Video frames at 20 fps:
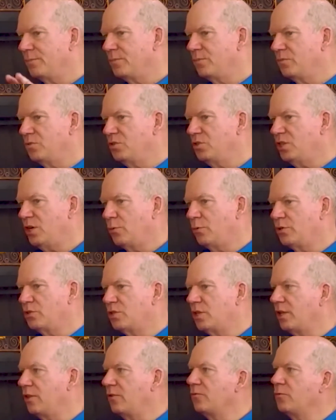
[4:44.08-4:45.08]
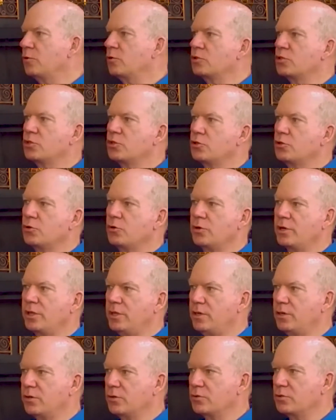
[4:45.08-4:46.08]
shall we say, the first 30
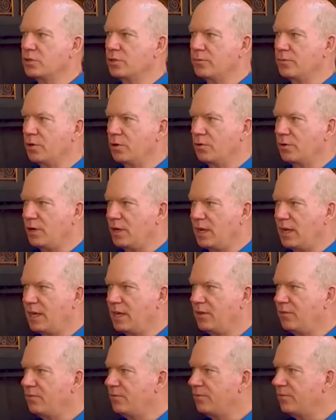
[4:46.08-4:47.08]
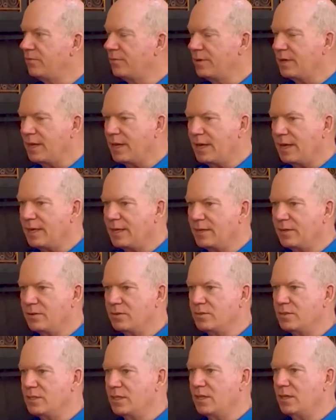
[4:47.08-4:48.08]
years of your life
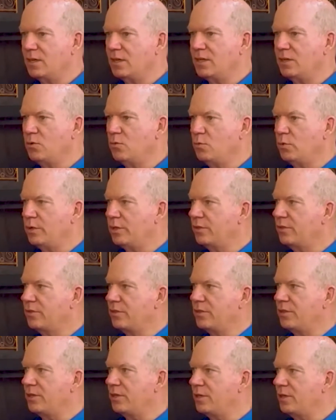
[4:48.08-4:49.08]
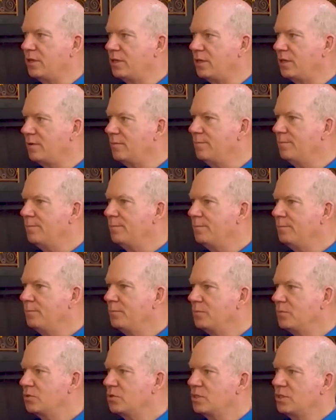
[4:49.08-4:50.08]
in dealing with the
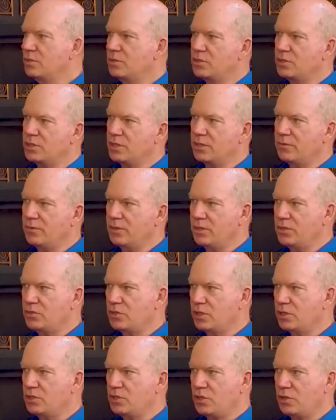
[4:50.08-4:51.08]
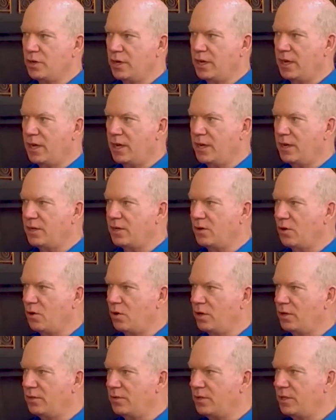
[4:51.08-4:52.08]
sensitivities that you had and
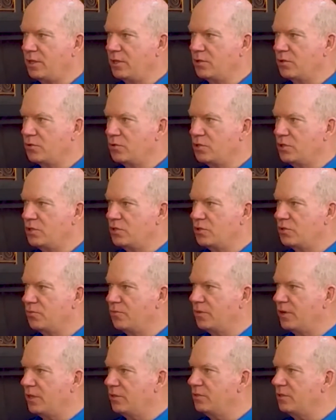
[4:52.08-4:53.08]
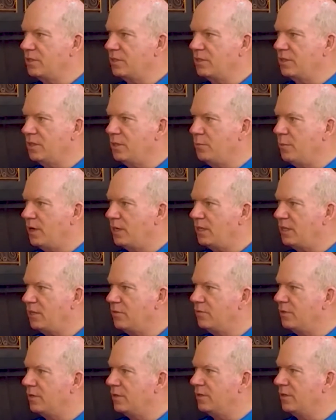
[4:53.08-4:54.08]
all of the energies you felt? Did anybody
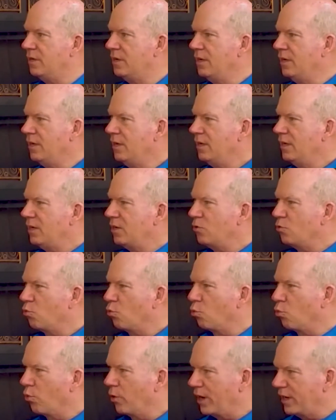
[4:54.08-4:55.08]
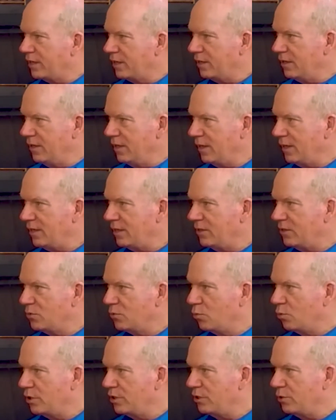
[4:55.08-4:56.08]
even
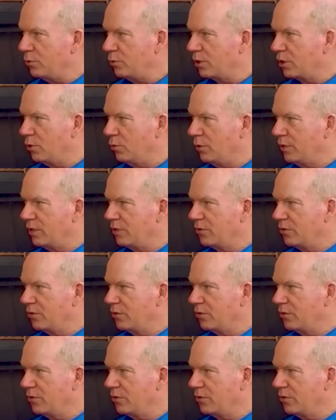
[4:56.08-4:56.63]
recognize what you were going